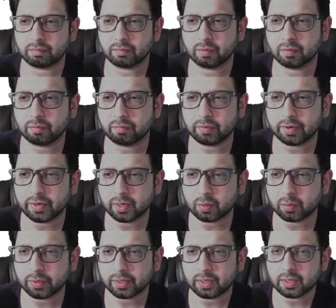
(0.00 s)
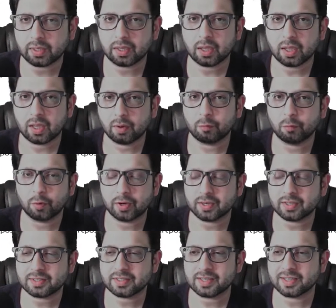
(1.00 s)
very quickly what
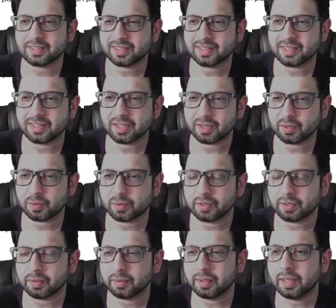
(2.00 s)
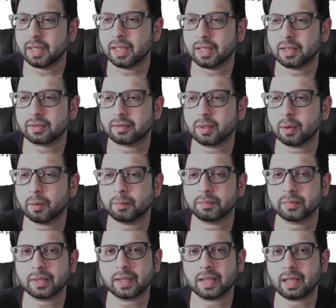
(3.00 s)
is changing in the Google. So
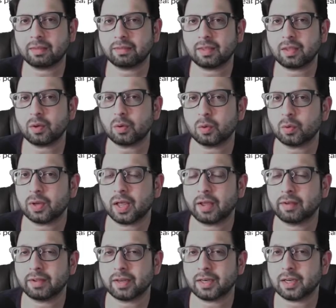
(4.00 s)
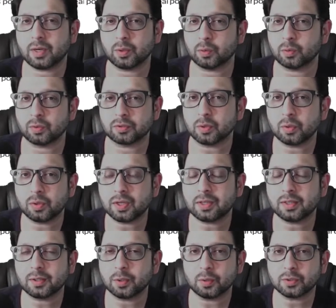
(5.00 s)
SEO don't have any rules. Google
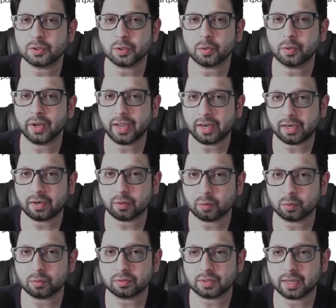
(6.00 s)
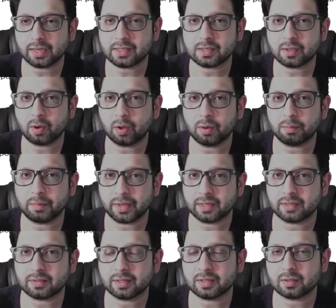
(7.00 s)
don't show any rules. It's all
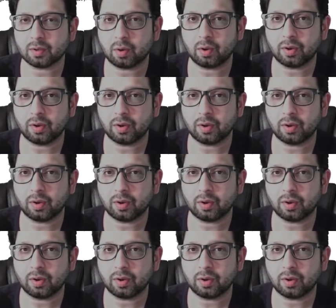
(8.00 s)
myths. It's all